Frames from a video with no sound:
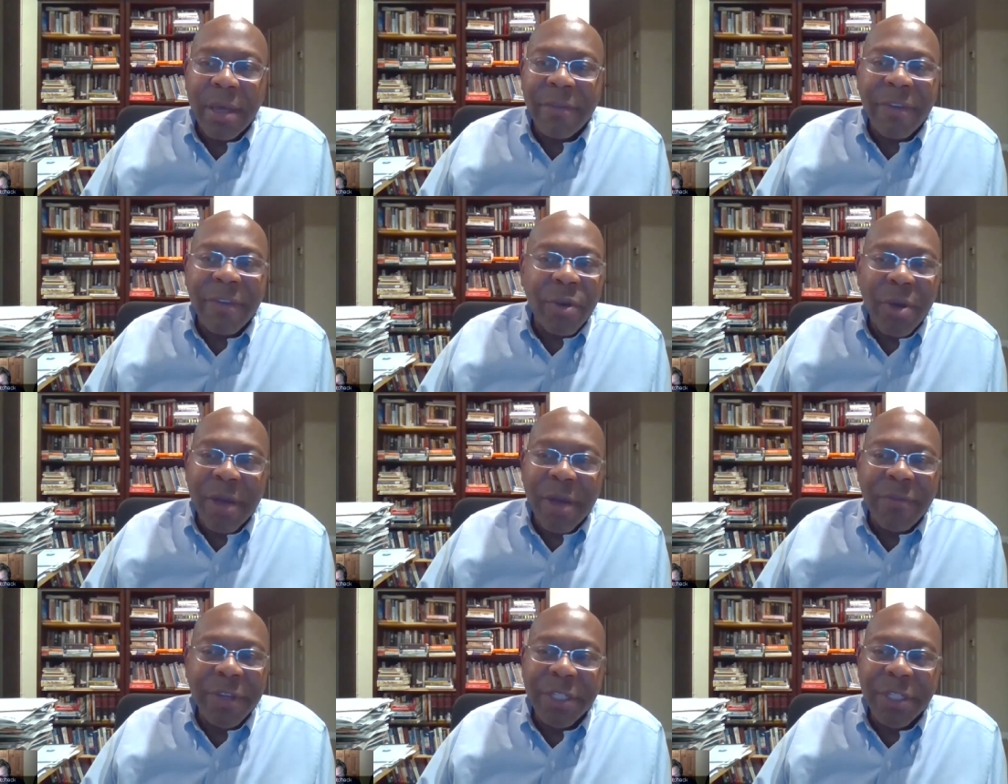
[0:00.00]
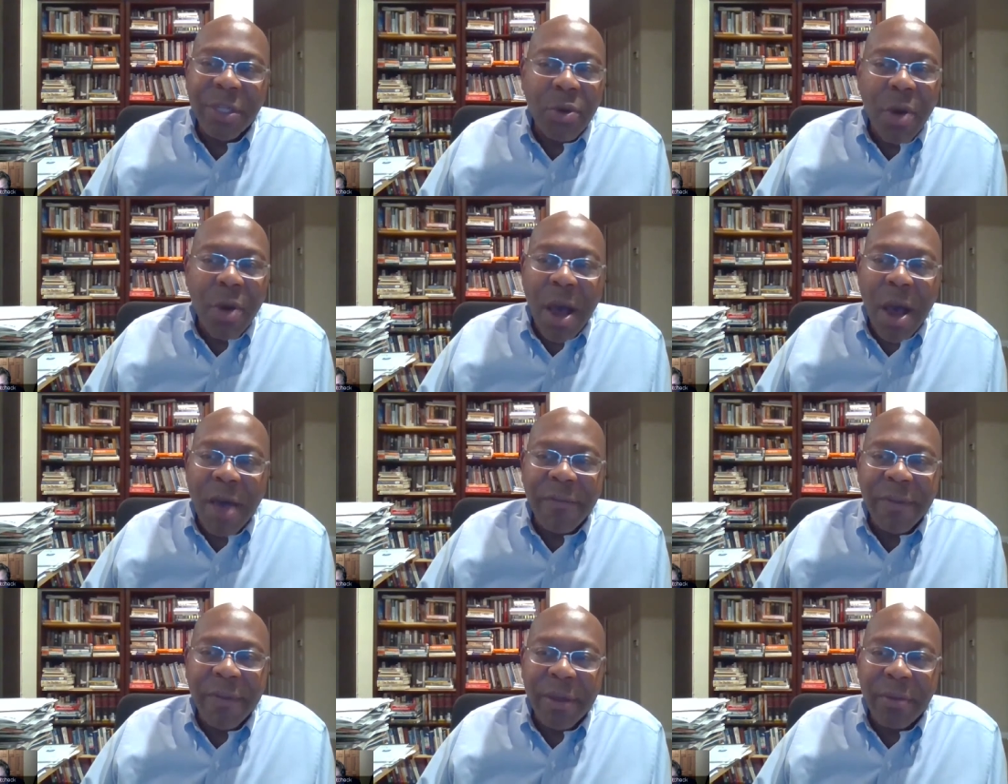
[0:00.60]
every every so
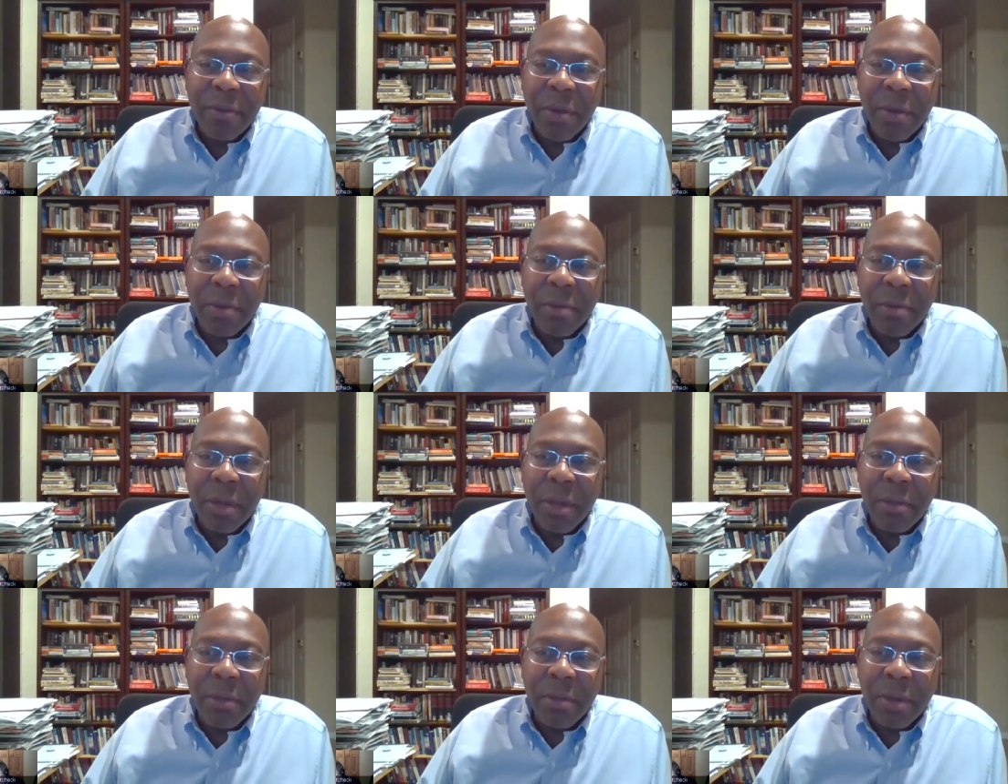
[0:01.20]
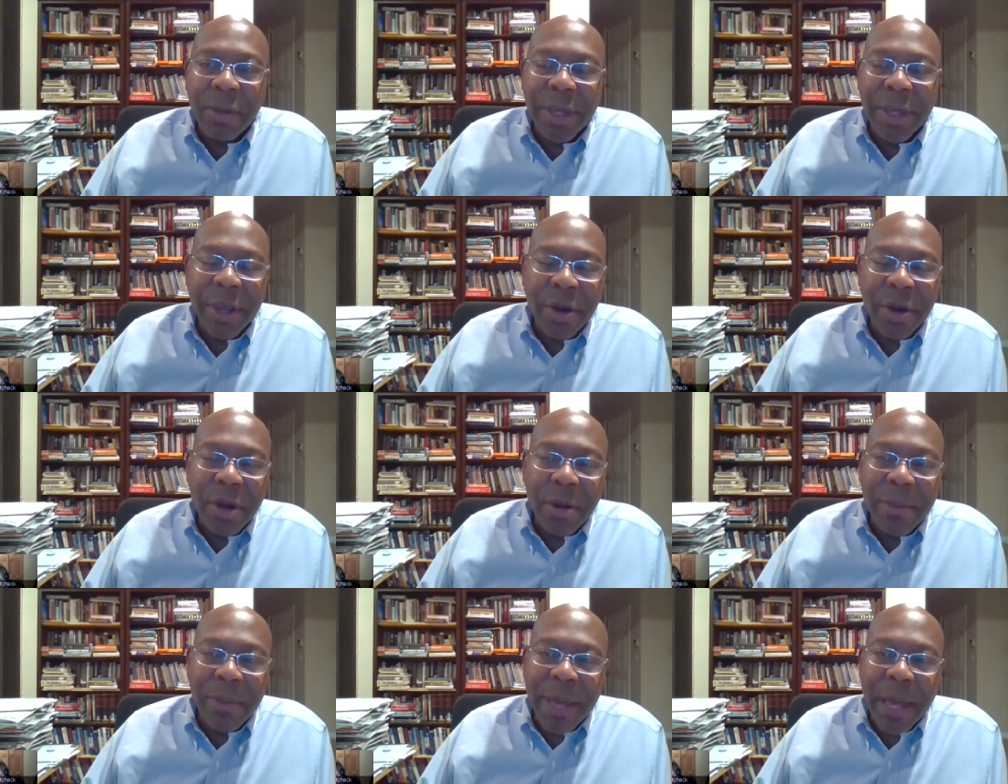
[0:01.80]
often we'll we'll, we'll
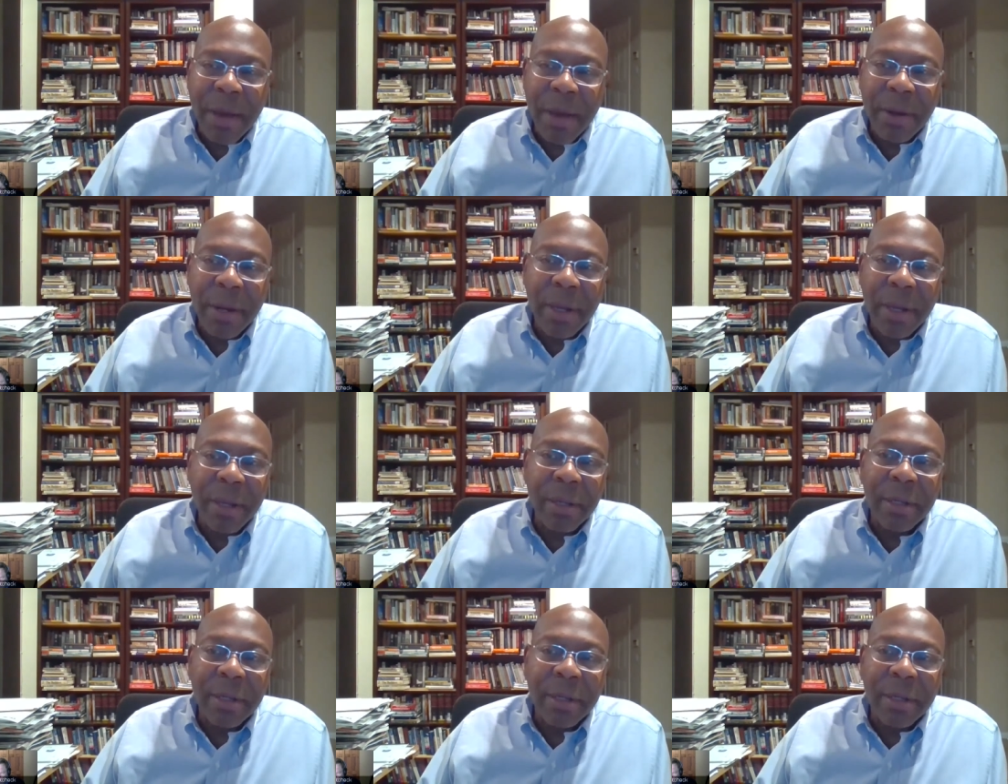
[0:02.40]
hear about